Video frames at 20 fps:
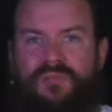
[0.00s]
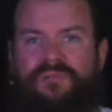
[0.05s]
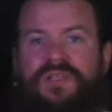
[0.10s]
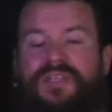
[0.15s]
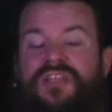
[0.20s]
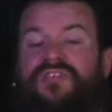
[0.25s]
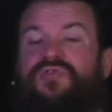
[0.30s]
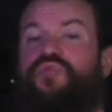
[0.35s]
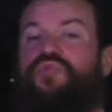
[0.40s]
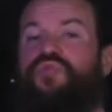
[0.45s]

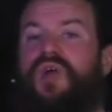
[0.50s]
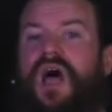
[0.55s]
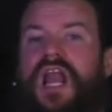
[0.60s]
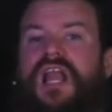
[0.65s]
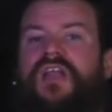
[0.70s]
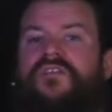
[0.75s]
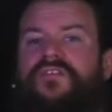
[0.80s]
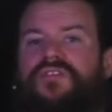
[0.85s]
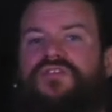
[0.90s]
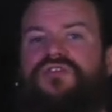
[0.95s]
something that's
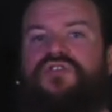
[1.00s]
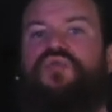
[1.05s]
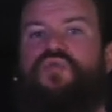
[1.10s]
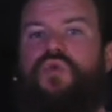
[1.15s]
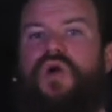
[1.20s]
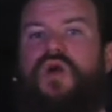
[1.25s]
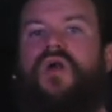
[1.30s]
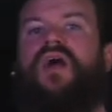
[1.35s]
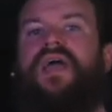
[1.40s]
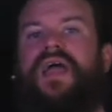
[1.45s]
relevant to
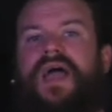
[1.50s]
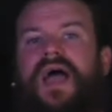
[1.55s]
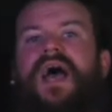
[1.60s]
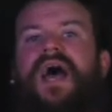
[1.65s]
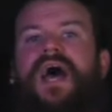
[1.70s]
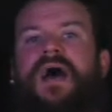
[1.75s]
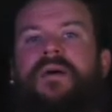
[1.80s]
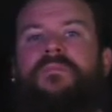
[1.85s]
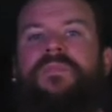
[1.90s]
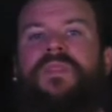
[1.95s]
where I
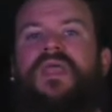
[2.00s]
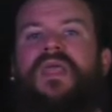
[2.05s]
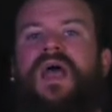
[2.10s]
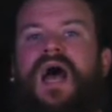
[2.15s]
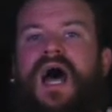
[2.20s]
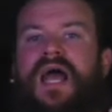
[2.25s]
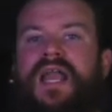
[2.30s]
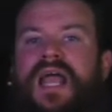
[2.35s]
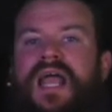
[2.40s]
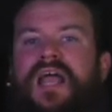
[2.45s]
am.
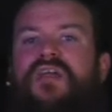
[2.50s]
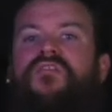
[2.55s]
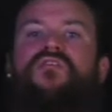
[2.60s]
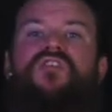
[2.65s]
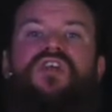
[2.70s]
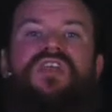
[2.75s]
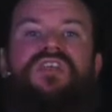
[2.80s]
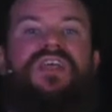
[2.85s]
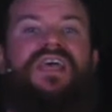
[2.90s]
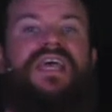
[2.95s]
And
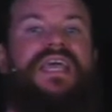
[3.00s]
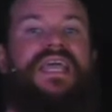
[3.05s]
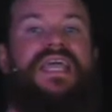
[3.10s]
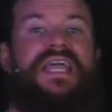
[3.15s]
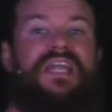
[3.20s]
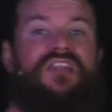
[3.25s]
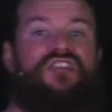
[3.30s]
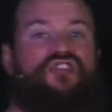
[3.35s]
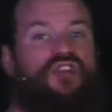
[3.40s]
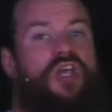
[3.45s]
every day
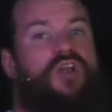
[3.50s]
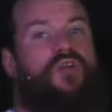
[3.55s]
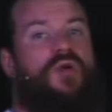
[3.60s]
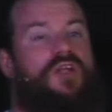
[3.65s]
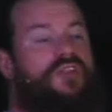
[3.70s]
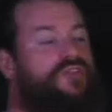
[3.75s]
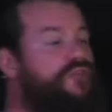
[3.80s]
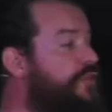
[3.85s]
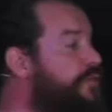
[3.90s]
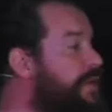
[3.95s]
it
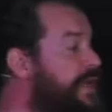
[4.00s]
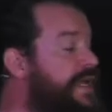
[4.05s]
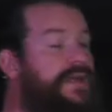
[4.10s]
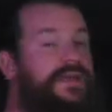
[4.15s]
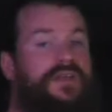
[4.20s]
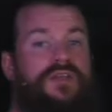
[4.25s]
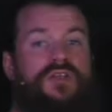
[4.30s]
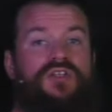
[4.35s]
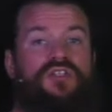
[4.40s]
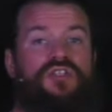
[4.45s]
generates for
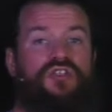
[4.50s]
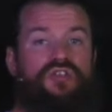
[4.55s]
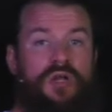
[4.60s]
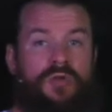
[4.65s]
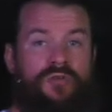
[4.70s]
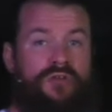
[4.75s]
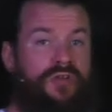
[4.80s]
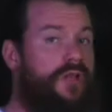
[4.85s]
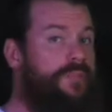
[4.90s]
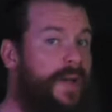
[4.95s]
me
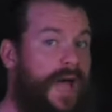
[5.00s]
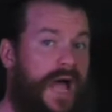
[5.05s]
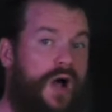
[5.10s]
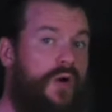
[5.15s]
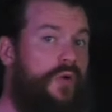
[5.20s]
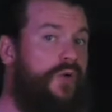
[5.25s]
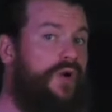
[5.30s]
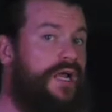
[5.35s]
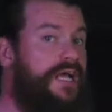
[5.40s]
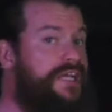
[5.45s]
scripture. And the
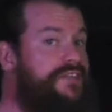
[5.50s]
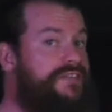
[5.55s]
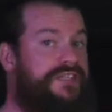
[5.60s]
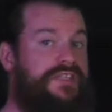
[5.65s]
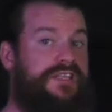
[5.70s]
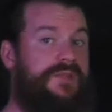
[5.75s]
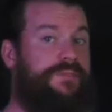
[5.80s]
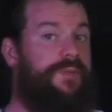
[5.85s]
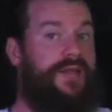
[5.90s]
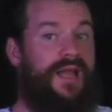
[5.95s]
power
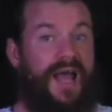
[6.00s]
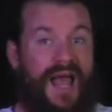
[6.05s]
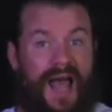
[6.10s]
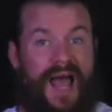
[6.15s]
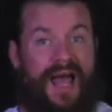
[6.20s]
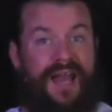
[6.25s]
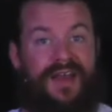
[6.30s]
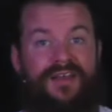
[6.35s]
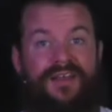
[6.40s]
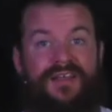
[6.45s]
isn't in the
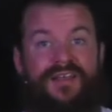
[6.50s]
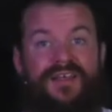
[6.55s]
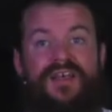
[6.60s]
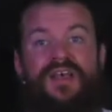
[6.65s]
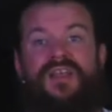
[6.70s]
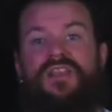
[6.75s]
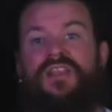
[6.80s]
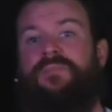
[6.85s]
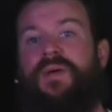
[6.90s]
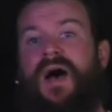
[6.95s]
plan.
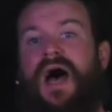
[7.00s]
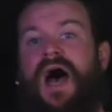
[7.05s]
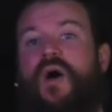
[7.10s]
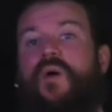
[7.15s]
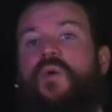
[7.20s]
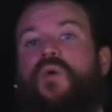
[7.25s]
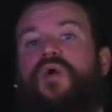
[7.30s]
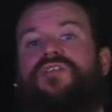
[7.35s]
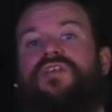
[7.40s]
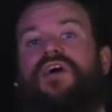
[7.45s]
The
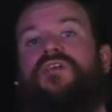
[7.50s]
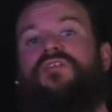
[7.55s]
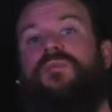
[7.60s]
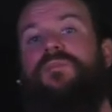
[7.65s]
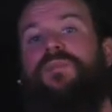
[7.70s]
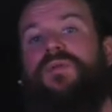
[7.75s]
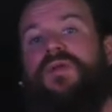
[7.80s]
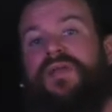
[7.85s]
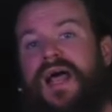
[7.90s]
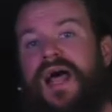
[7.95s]
power is how
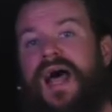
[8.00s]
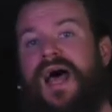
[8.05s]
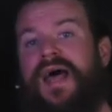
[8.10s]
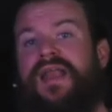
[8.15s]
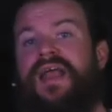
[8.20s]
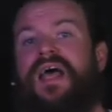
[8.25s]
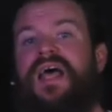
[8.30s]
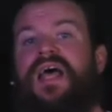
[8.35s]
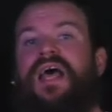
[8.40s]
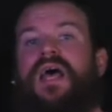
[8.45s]
the
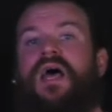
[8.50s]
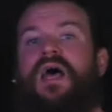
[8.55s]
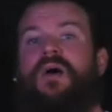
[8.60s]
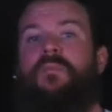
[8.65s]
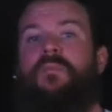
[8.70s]
plan